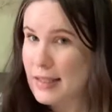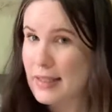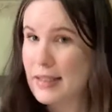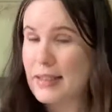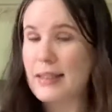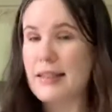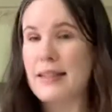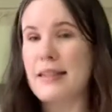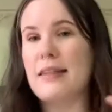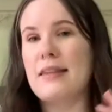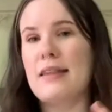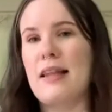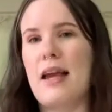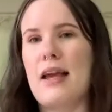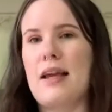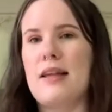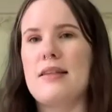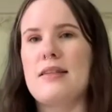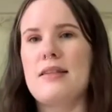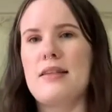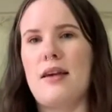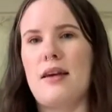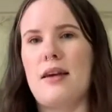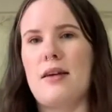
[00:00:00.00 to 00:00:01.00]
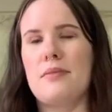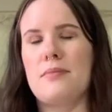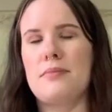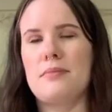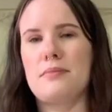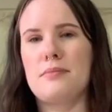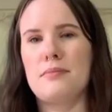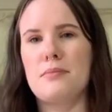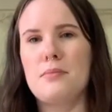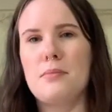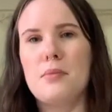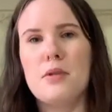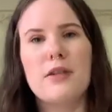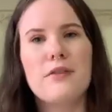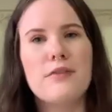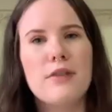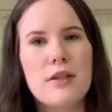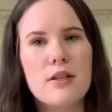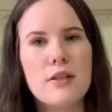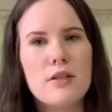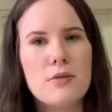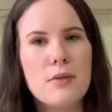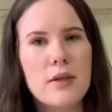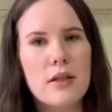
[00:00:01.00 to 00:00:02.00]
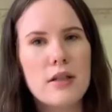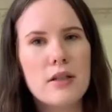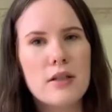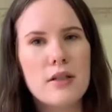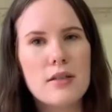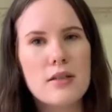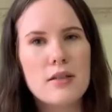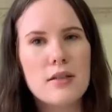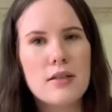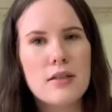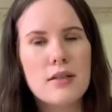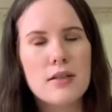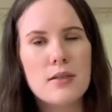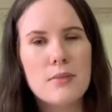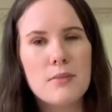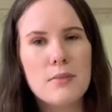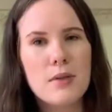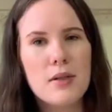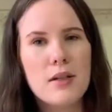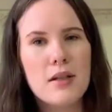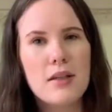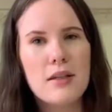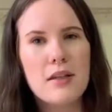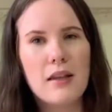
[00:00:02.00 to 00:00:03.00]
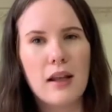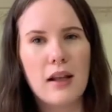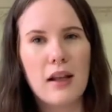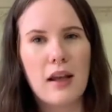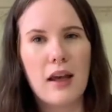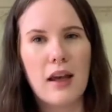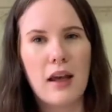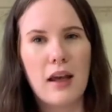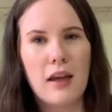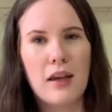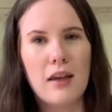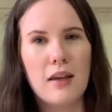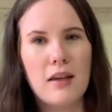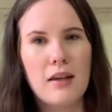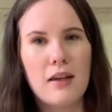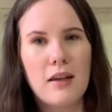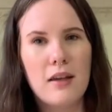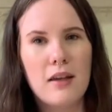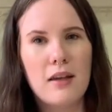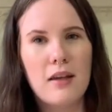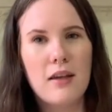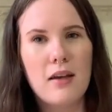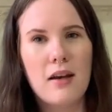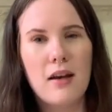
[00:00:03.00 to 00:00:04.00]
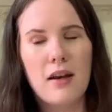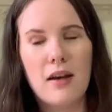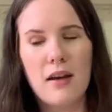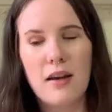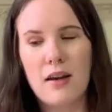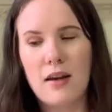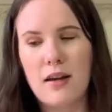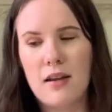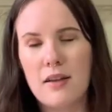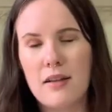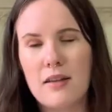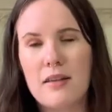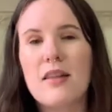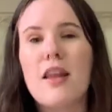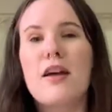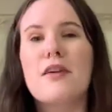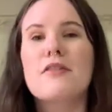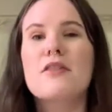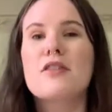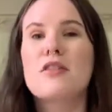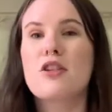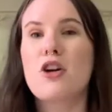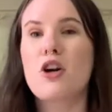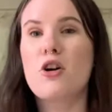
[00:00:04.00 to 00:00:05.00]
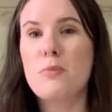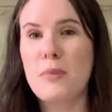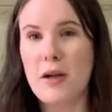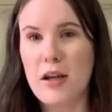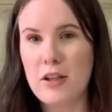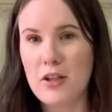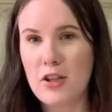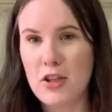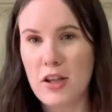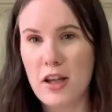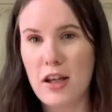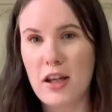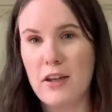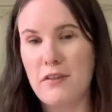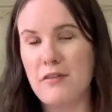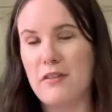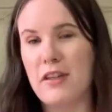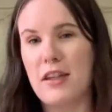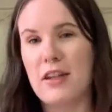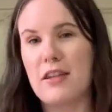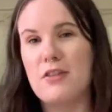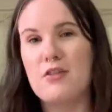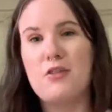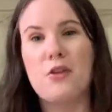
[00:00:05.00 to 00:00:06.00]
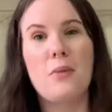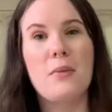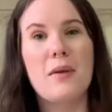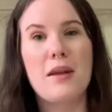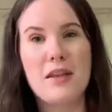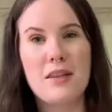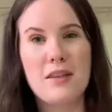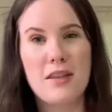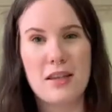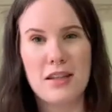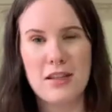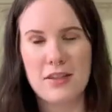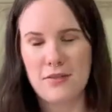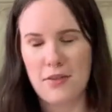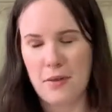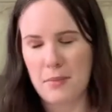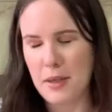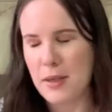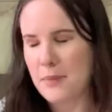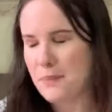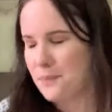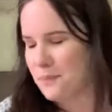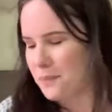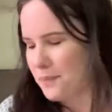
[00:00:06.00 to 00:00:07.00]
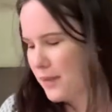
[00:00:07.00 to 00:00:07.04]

It's in that um, Boyfriend Sweaters book that I uh, love so much and have knit so many things from it.